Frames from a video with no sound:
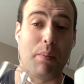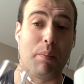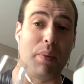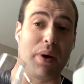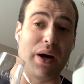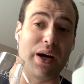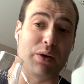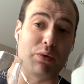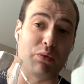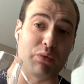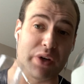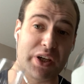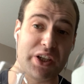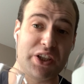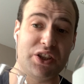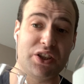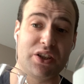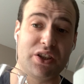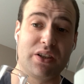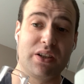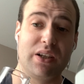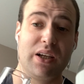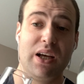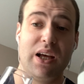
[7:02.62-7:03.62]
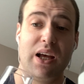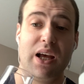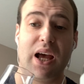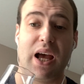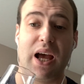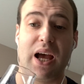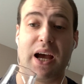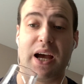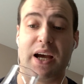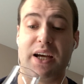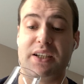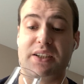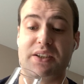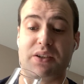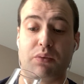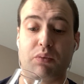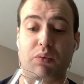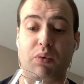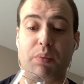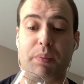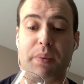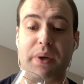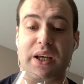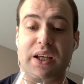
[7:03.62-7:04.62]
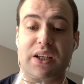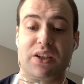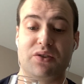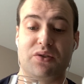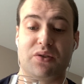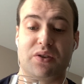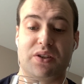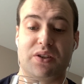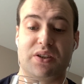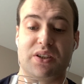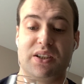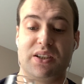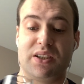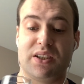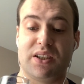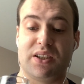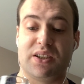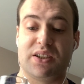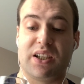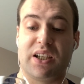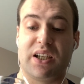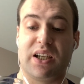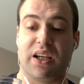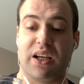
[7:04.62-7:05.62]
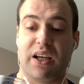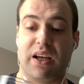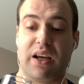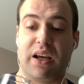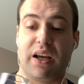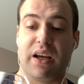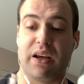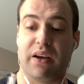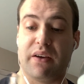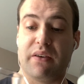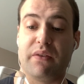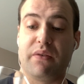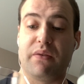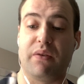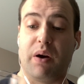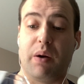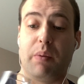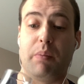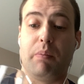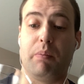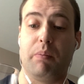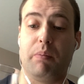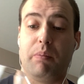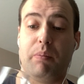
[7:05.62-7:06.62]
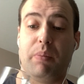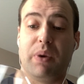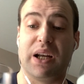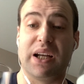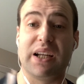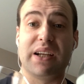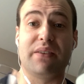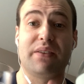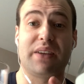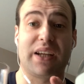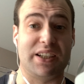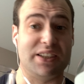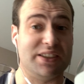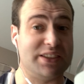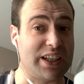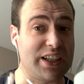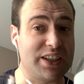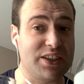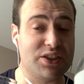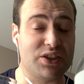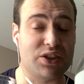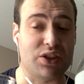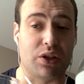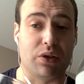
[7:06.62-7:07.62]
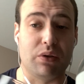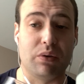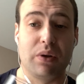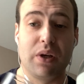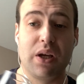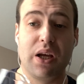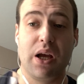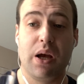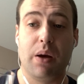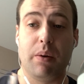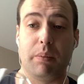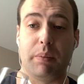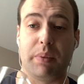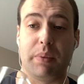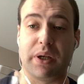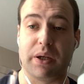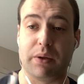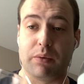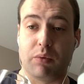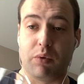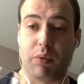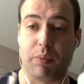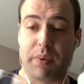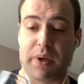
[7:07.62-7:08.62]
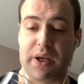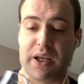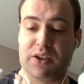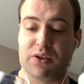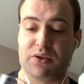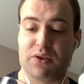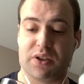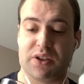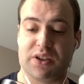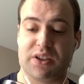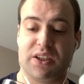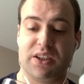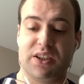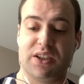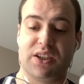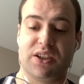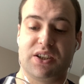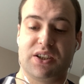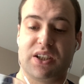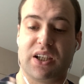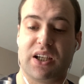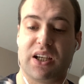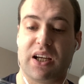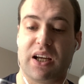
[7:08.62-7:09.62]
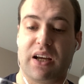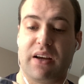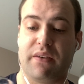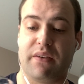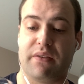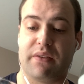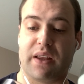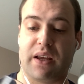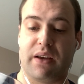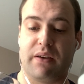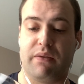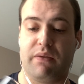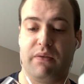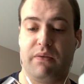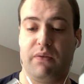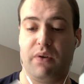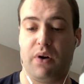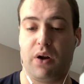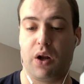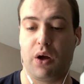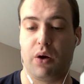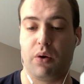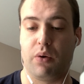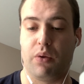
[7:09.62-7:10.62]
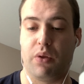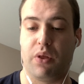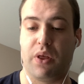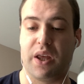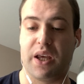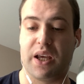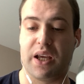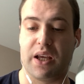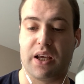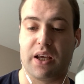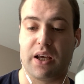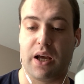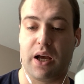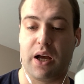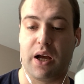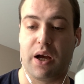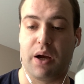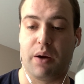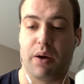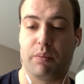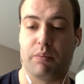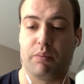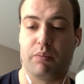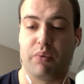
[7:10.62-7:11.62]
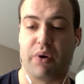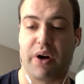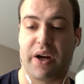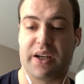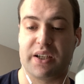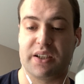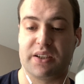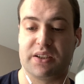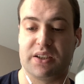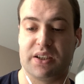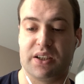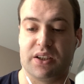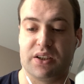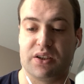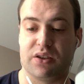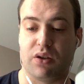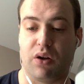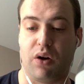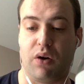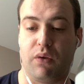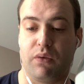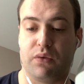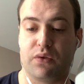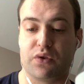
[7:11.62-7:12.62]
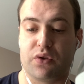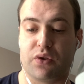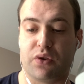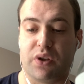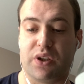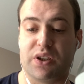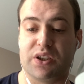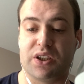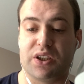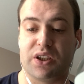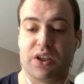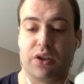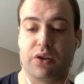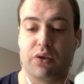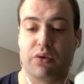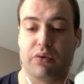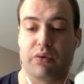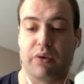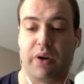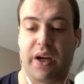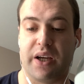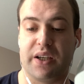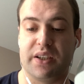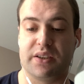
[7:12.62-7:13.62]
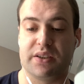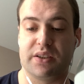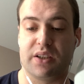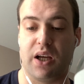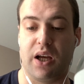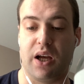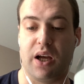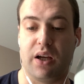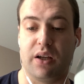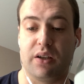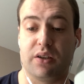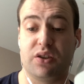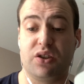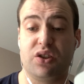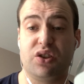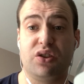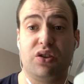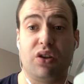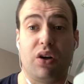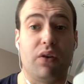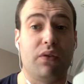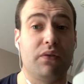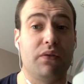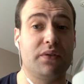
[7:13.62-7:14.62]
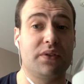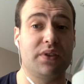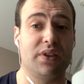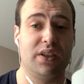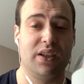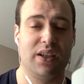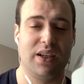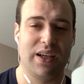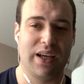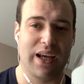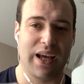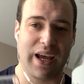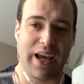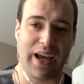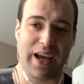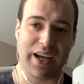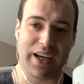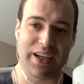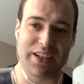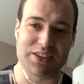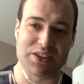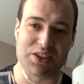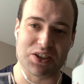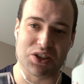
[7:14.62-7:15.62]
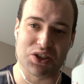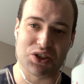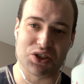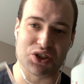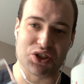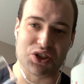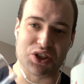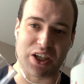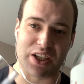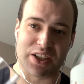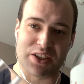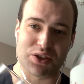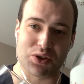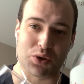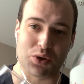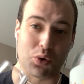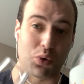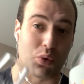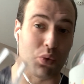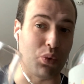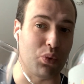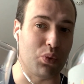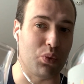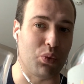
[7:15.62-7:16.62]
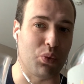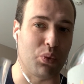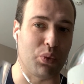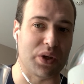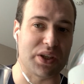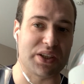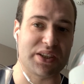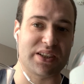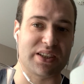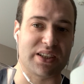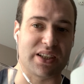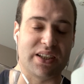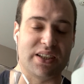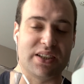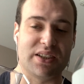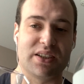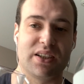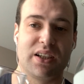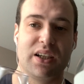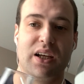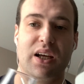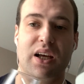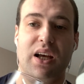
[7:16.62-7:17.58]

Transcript: by region, and it will be interesting to see if, I believe they intend to, but it will be interesting to see if they follow the practice of trying to create soft and gentle whiskies,